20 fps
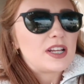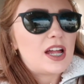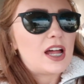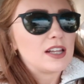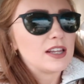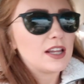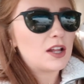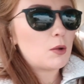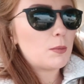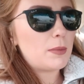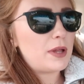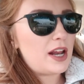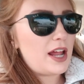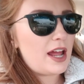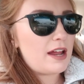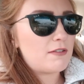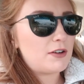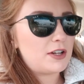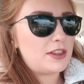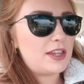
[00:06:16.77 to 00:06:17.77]
a little bit of
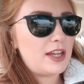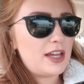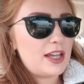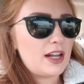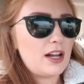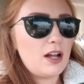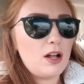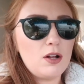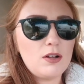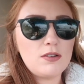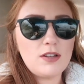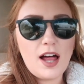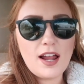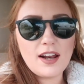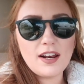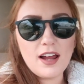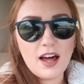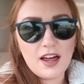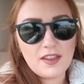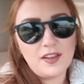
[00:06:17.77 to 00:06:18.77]
everything and a whole
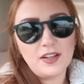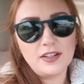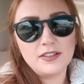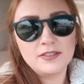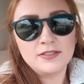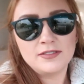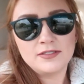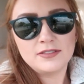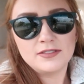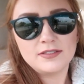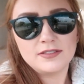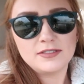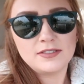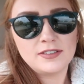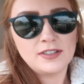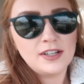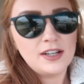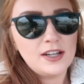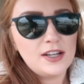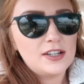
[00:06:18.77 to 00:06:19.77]
lot of
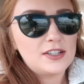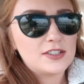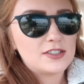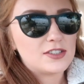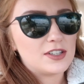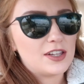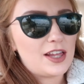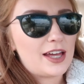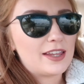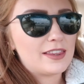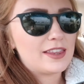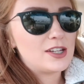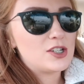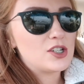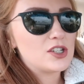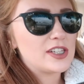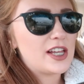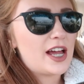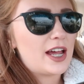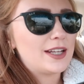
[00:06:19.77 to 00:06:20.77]
nothing. So like they
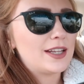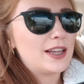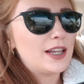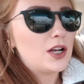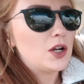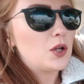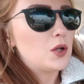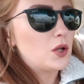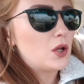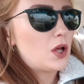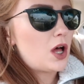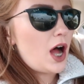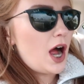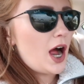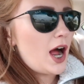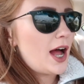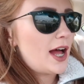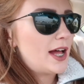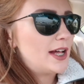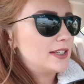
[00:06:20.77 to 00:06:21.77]
just had little
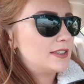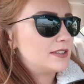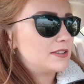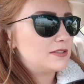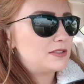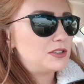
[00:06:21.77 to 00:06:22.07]
odd